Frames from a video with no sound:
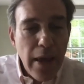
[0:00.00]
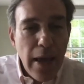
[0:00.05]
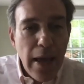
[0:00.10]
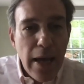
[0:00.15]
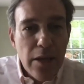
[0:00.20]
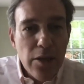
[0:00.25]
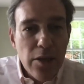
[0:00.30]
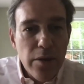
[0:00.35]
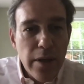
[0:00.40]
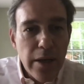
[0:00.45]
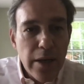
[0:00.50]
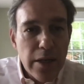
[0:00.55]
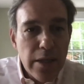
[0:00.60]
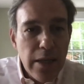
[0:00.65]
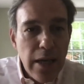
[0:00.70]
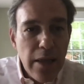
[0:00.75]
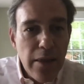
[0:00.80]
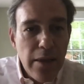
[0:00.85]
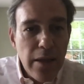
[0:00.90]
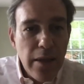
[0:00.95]
And to the
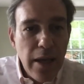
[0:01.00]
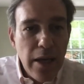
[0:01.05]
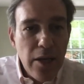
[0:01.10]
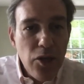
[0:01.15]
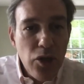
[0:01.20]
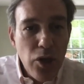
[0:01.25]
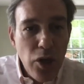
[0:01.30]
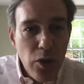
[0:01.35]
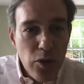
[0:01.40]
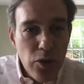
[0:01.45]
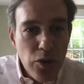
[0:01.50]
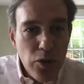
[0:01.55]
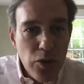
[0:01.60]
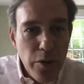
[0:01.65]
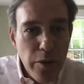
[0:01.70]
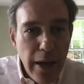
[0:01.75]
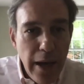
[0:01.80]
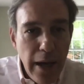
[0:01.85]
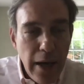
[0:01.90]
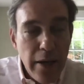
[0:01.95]
extent that they don't do
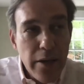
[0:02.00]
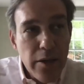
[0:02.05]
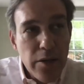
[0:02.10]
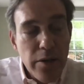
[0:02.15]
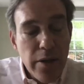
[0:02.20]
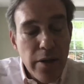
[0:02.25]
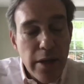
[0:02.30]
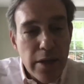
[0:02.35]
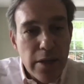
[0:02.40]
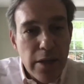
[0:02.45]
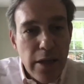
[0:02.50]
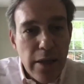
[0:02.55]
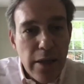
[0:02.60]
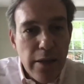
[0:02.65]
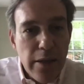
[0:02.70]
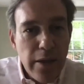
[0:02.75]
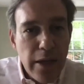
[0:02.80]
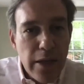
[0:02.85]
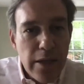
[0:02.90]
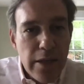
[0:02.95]
that, and to the extent
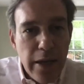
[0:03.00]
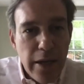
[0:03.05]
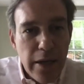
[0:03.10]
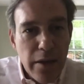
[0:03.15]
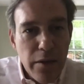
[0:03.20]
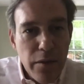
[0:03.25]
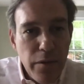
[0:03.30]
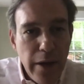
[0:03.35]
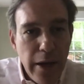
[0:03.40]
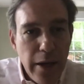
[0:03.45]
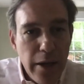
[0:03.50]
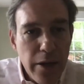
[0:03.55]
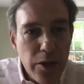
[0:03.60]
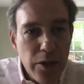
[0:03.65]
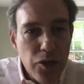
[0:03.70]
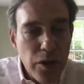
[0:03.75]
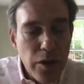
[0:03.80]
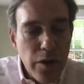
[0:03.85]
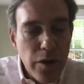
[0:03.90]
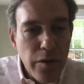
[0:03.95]
that they take
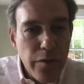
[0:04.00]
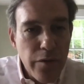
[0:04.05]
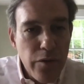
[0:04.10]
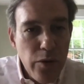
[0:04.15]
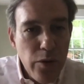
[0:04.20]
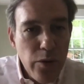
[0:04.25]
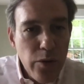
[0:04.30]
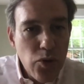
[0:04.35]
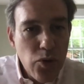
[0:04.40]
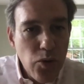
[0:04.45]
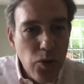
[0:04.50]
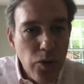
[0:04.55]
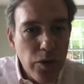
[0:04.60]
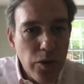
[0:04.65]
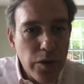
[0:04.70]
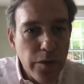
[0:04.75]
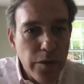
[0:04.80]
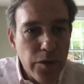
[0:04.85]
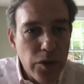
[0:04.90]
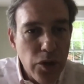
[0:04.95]
advantage of new
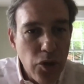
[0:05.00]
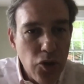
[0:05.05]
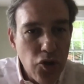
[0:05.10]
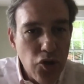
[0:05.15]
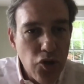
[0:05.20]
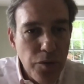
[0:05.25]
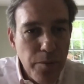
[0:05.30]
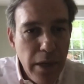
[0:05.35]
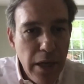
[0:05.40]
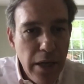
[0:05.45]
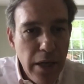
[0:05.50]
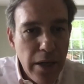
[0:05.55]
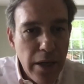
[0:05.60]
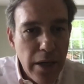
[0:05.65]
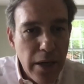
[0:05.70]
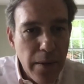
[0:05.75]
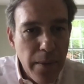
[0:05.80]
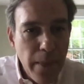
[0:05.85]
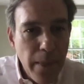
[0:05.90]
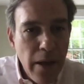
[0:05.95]
tools of social
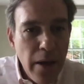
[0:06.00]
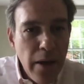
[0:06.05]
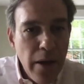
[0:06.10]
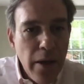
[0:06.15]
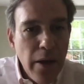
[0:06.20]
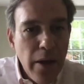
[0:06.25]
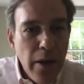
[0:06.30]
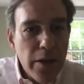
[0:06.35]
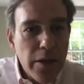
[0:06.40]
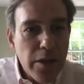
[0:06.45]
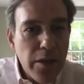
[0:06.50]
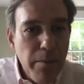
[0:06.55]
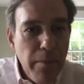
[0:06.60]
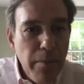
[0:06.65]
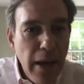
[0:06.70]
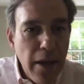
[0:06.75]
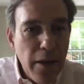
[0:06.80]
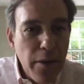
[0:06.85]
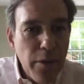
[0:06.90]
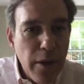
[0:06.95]
media to
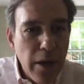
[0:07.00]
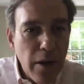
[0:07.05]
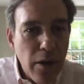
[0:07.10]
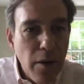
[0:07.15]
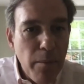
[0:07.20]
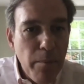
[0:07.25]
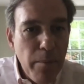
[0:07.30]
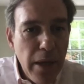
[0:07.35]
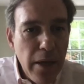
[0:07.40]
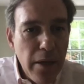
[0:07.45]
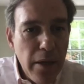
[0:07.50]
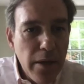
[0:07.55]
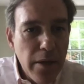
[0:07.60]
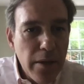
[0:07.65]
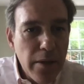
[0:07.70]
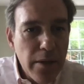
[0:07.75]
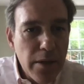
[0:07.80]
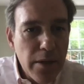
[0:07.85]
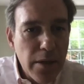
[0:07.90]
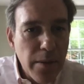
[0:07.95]
make their
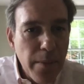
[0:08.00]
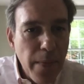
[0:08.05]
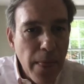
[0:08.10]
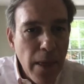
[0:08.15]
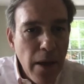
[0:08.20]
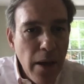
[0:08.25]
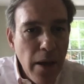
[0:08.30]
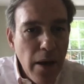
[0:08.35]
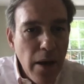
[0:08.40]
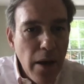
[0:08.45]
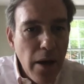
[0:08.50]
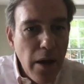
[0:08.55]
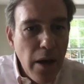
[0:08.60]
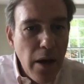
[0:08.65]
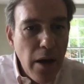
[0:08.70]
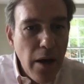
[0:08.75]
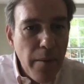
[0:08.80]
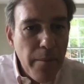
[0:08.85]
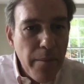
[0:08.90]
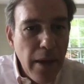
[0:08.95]
opinions
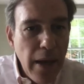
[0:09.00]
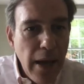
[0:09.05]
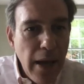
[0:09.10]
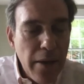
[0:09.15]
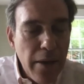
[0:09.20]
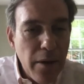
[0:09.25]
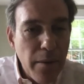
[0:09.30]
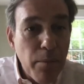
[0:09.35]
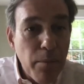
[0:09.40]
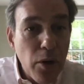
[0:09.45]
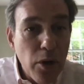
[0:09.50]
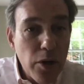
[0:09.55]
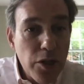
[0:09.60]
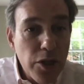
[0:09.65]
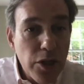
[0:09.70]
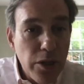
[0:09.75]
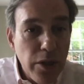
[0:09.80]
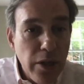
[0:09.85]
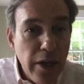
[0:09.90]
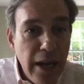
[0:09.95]
and their
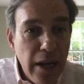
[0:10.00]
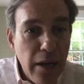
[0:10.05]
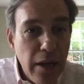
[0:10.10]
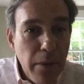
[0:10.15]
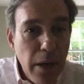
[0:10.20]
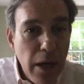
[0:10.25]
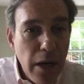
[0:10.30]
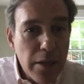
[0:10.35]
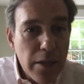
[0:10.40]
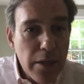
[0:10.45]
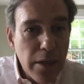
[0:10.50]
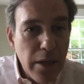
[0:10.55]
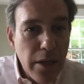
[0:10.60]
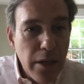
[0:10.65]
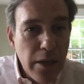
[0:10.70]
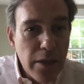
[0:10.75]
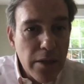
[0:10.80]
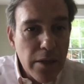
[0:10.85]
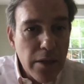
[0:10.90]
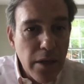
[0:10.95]
personal
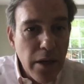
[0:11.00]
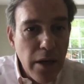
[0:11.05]
animosities